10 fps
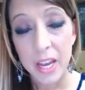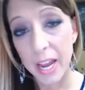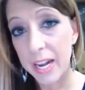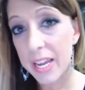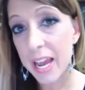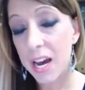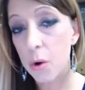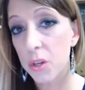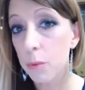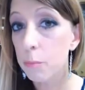
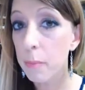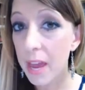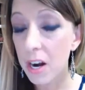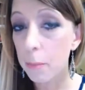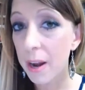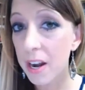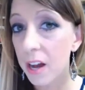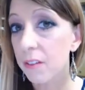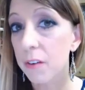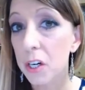Anyhow, you may or may
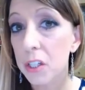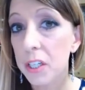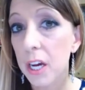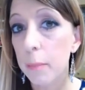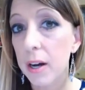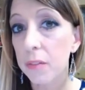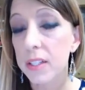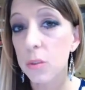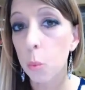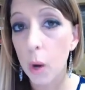not have heard about
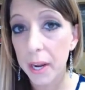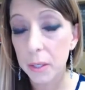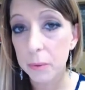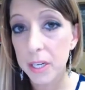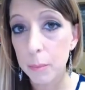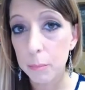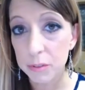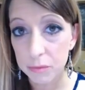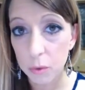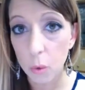this winery
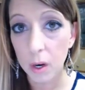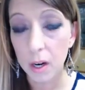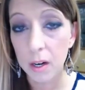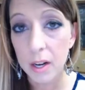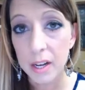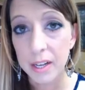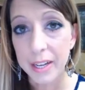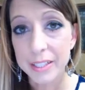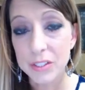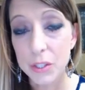before,
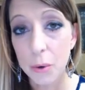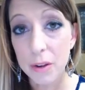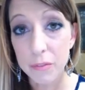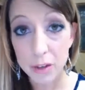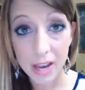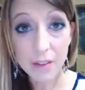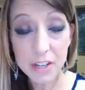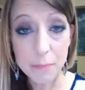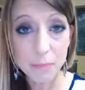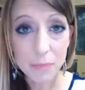and so if you
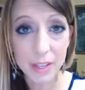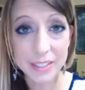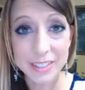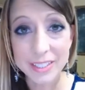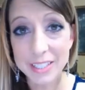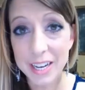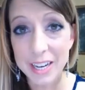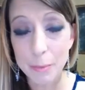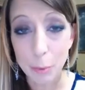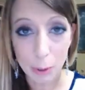haven't, It's
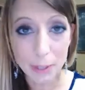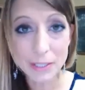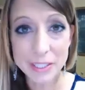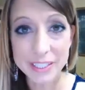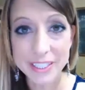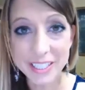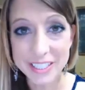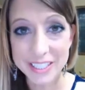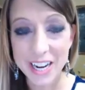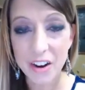brought to your
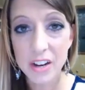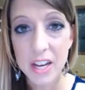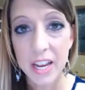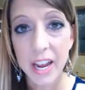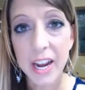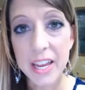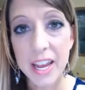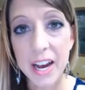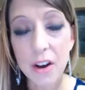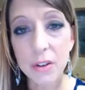attention now.
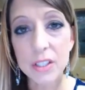Anyhow,